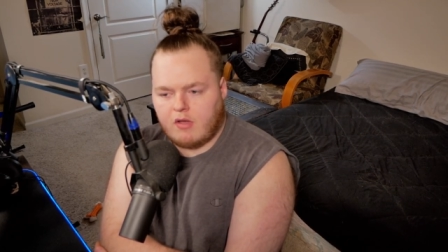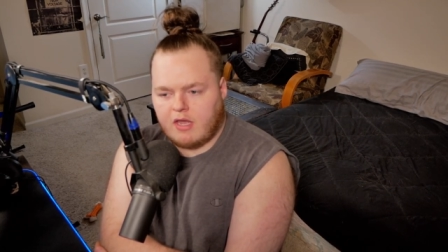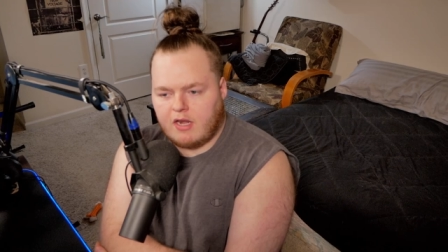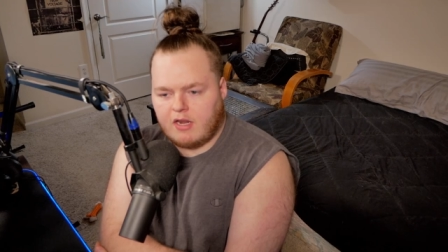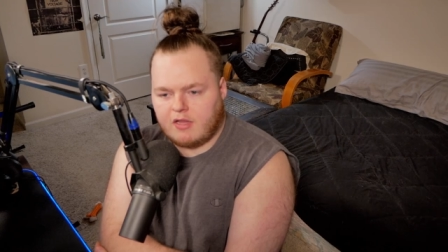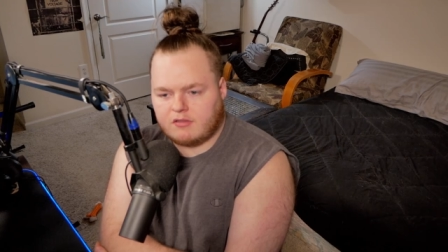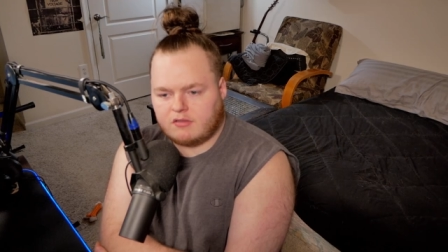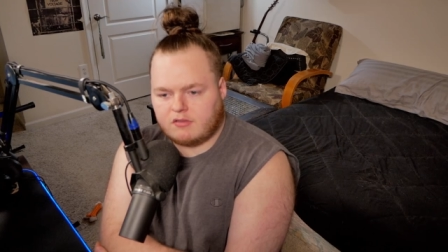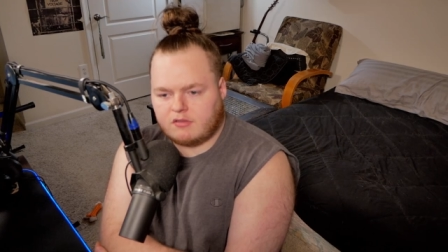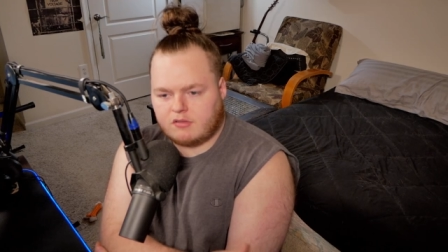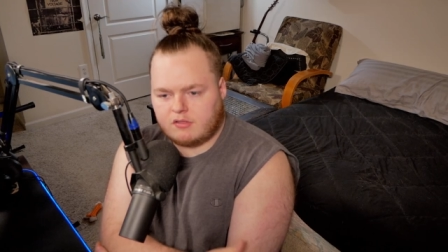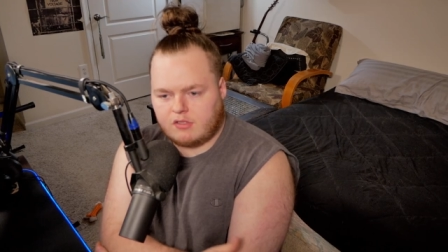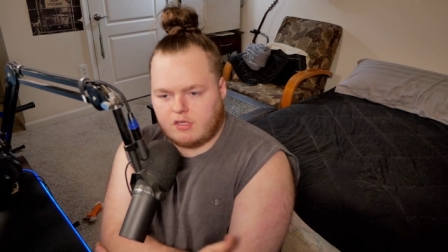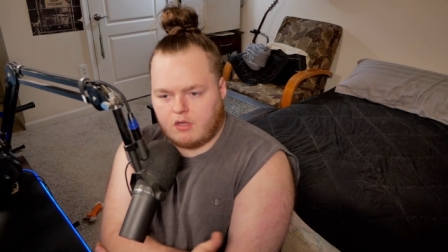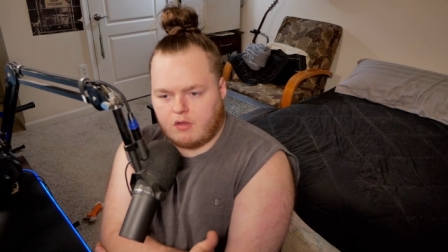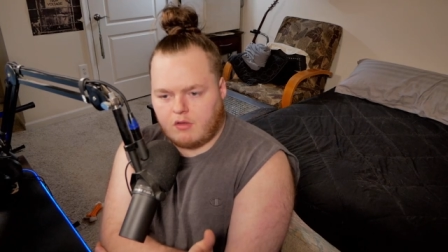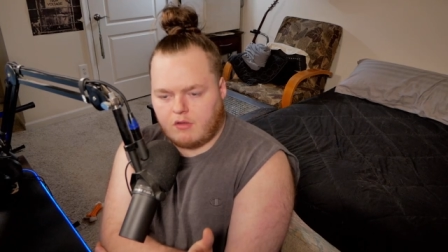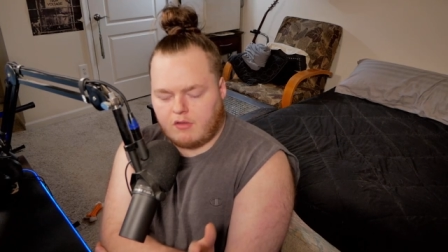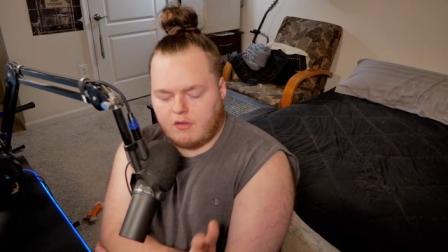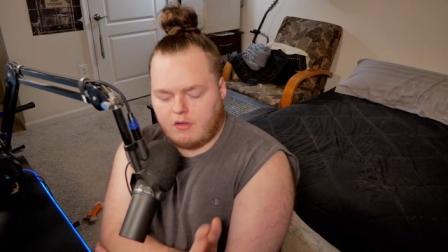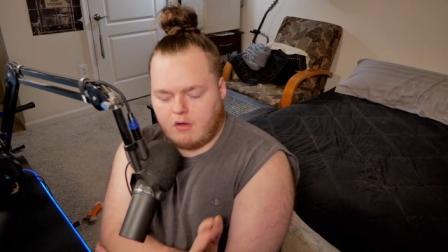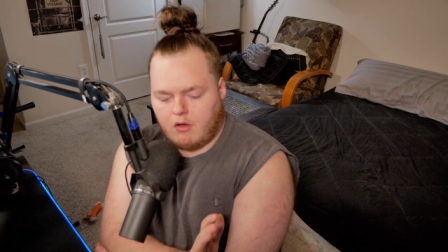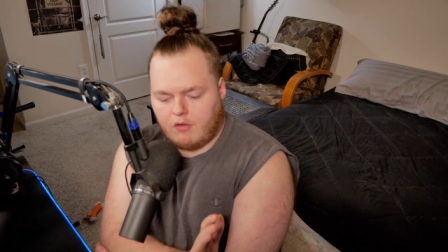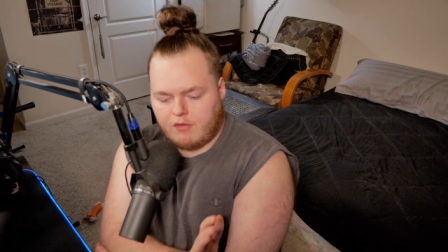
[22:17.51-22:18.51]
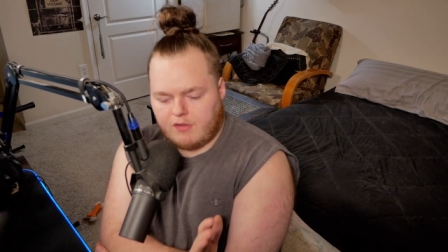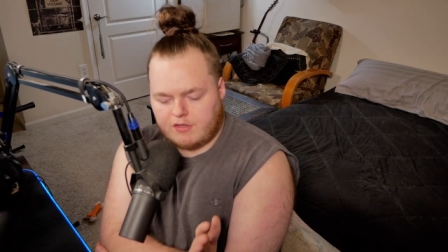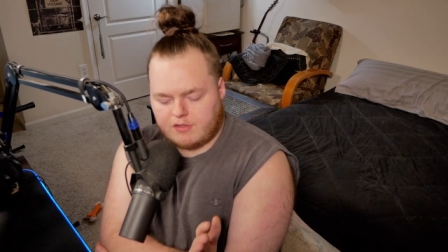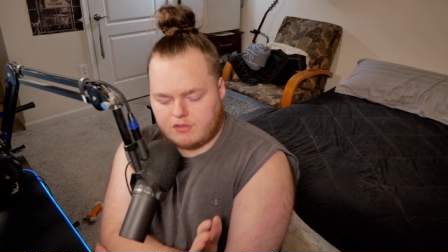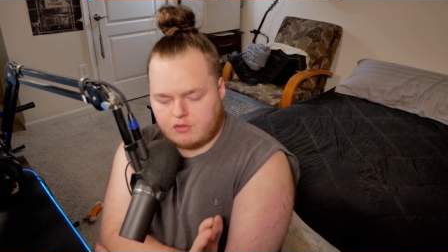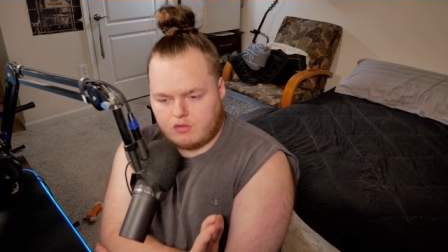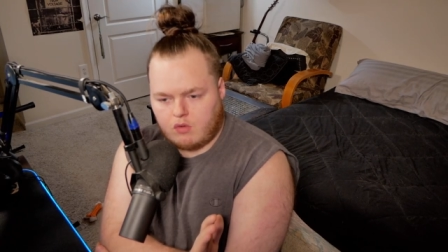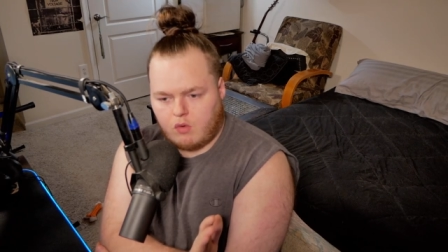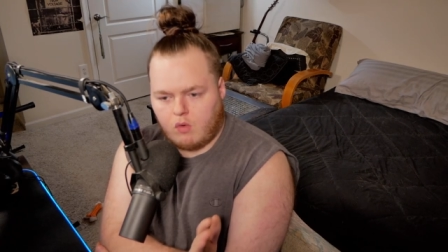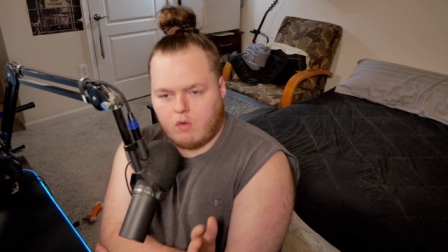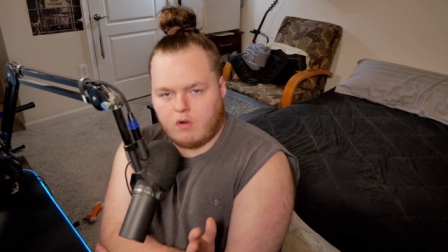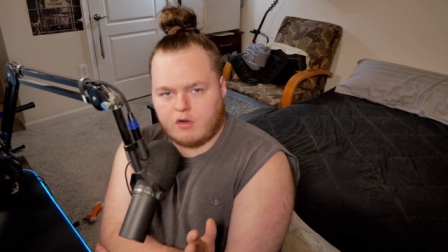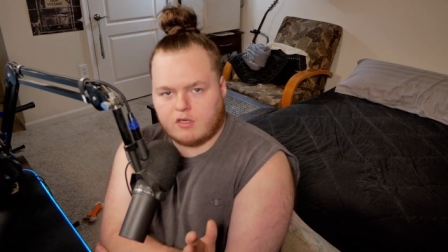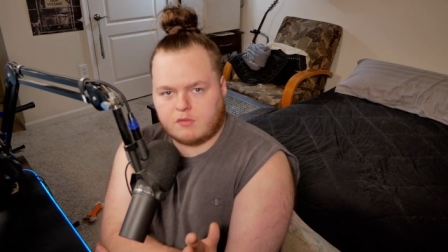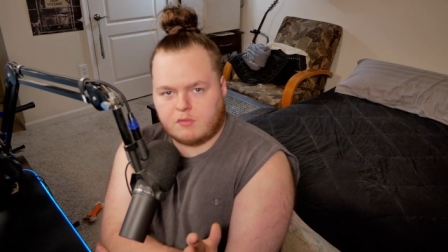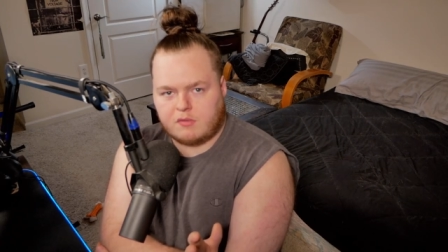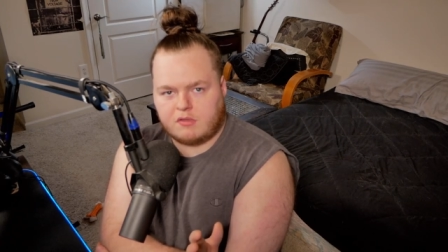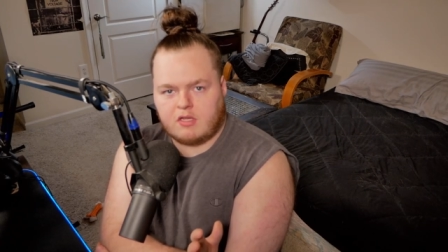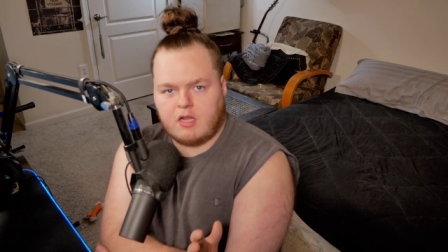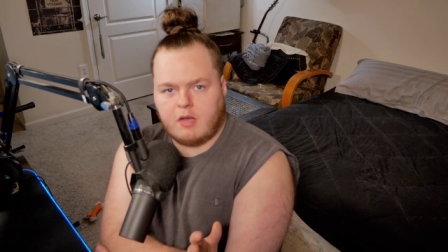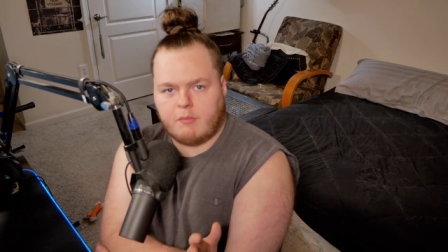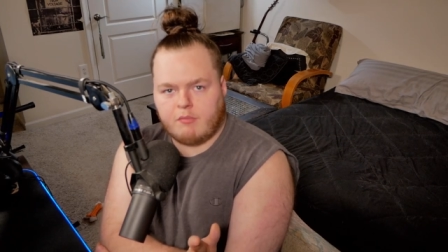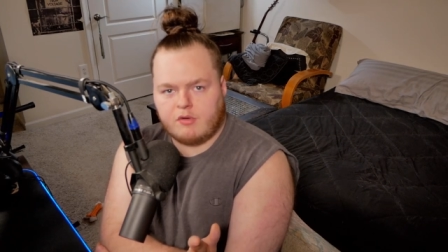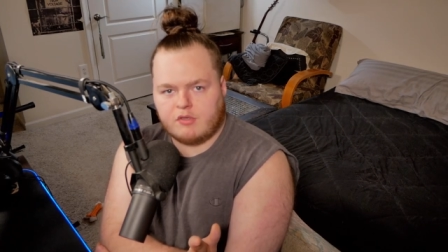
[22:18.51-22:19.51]
And it's, you know, all these doors
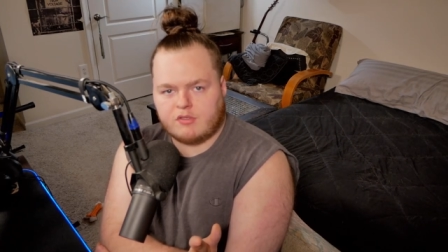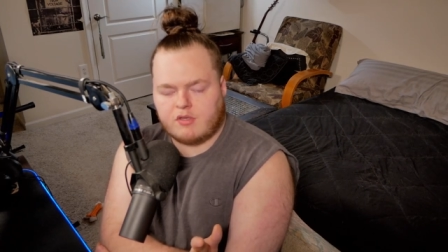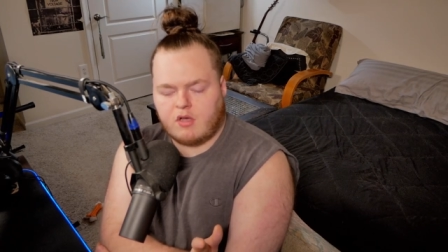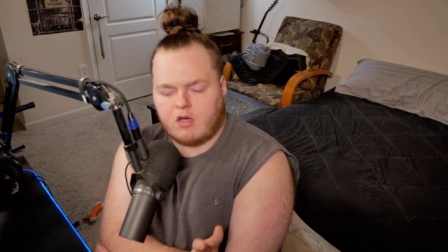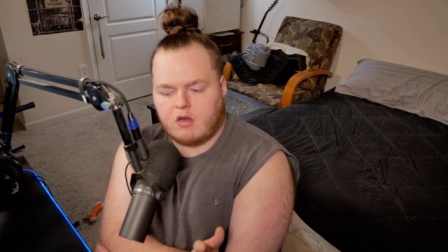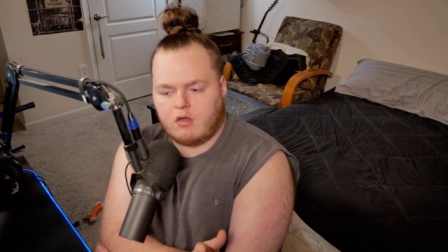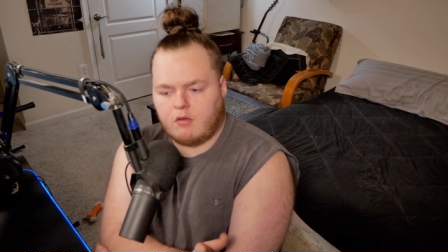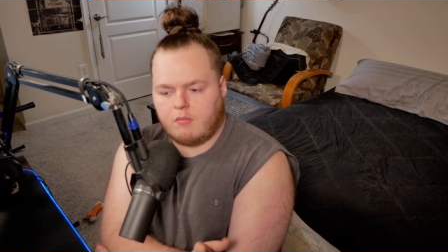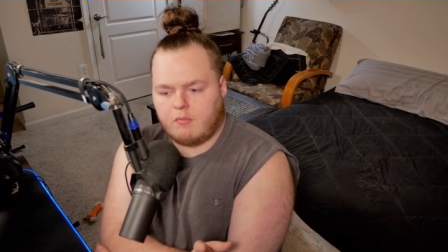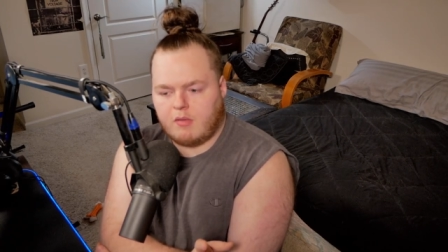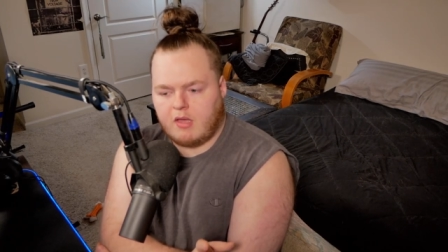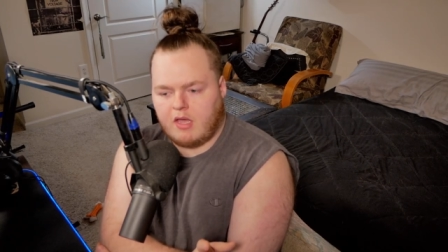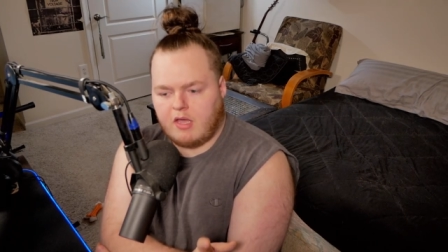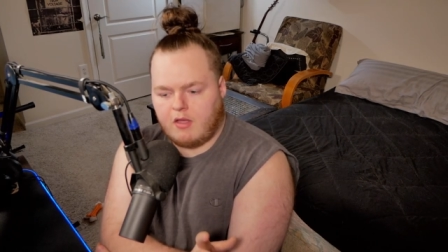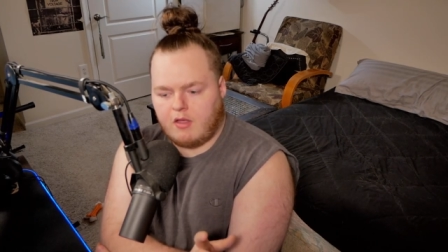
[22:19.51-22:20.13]
with numbers on them.